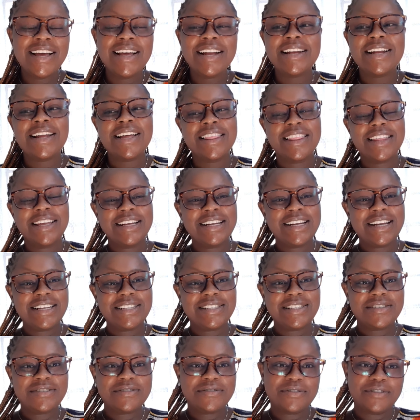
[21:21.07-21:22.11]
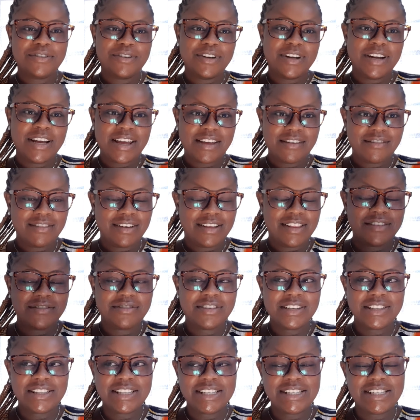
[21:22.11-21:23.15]
Nothing lasts forever. The
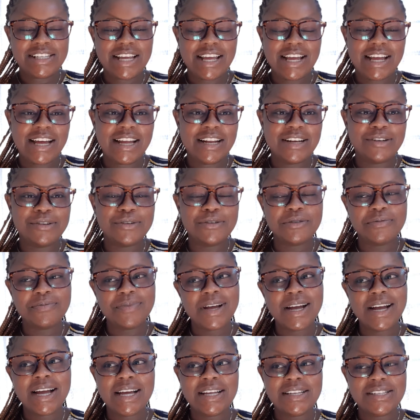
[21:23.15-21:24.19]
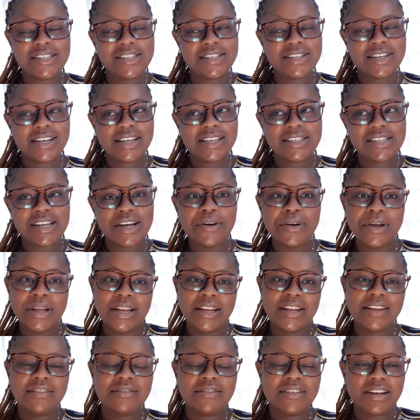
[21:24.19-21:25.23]
fact that I can look back at it right now
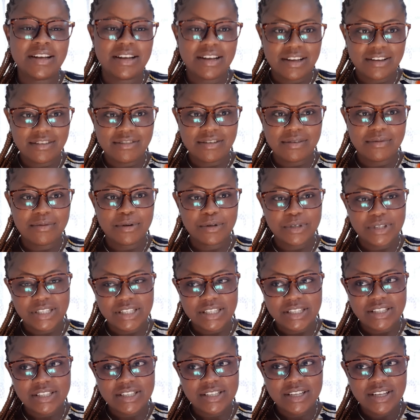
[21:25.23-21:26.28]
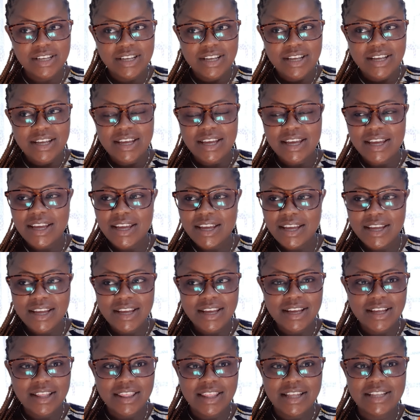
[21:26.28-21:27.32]
and even laugh about it, hey,
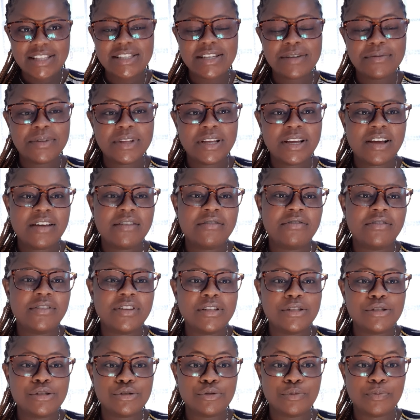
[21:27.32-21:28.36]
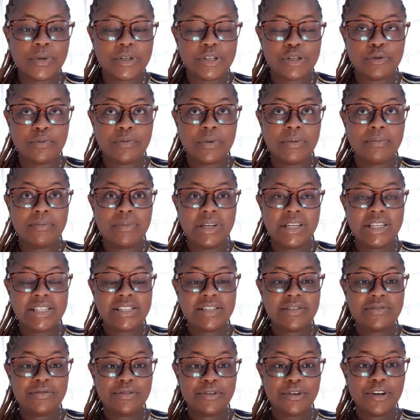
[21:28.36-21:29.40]
that's something I feel super
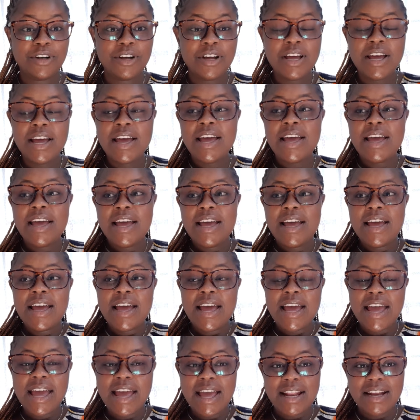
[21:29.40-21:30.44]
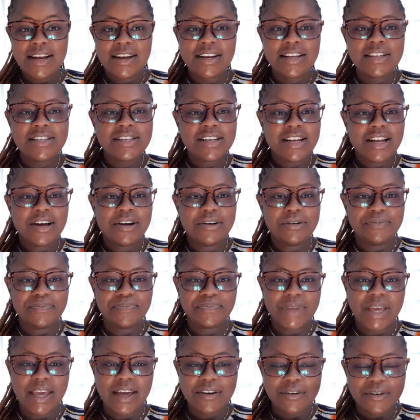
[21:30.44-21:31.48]
blessed for. And right now,
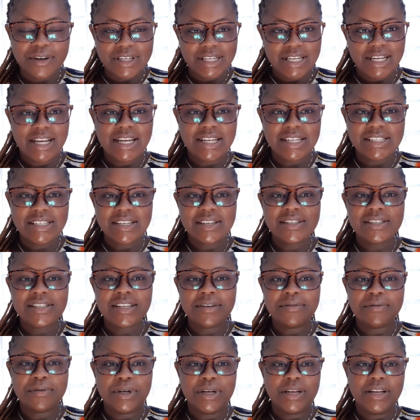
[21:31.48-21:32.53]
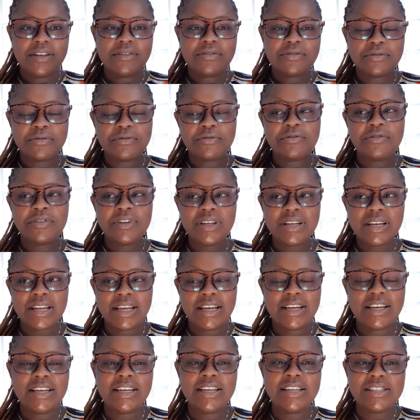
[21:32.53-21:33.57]
what I can tell someone, if you feel
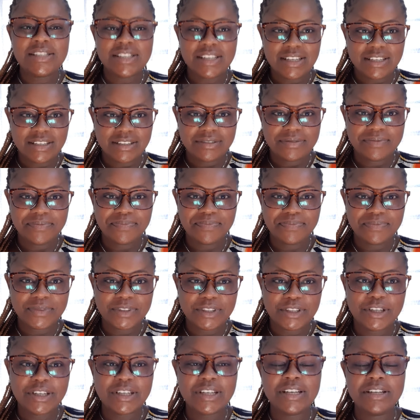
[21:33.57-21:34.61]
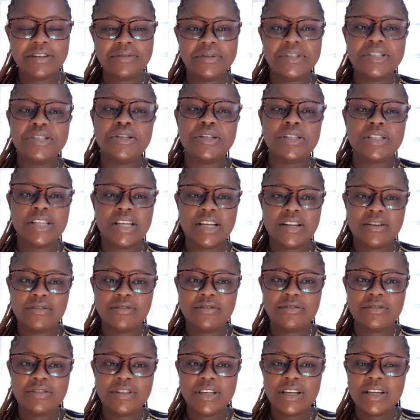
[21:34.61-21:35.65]
like eating, don't limit yourself.